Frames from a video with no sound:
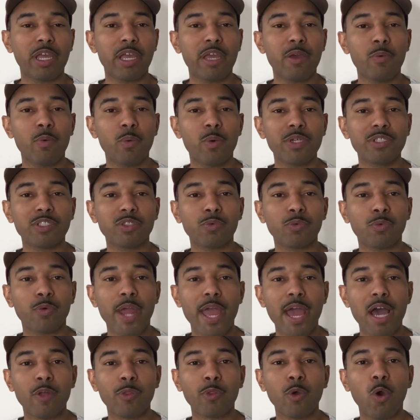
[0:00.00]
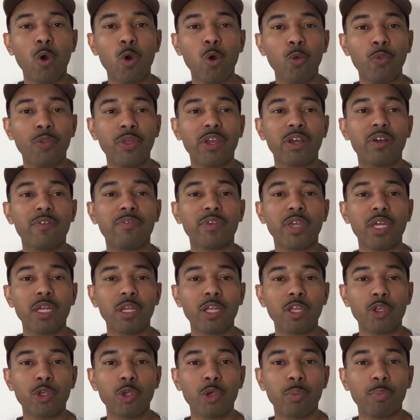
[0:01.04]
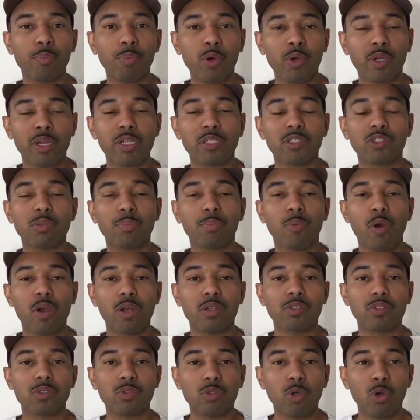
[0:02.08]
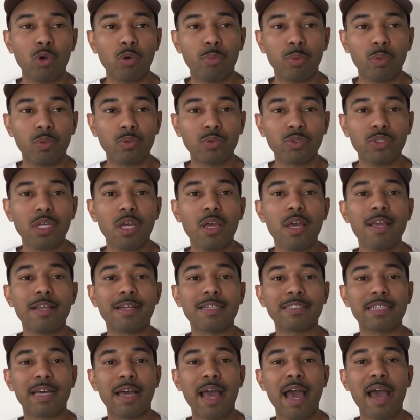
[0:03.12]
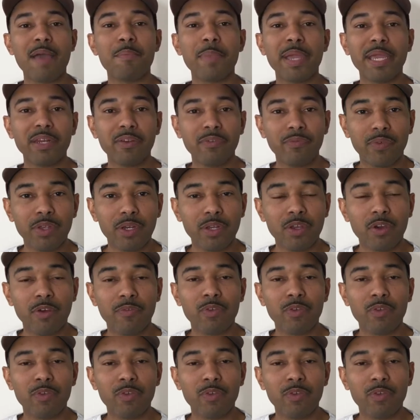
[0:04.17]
It was around the whole thing of getting your book into Barnes and Nobles because I, I, made a video,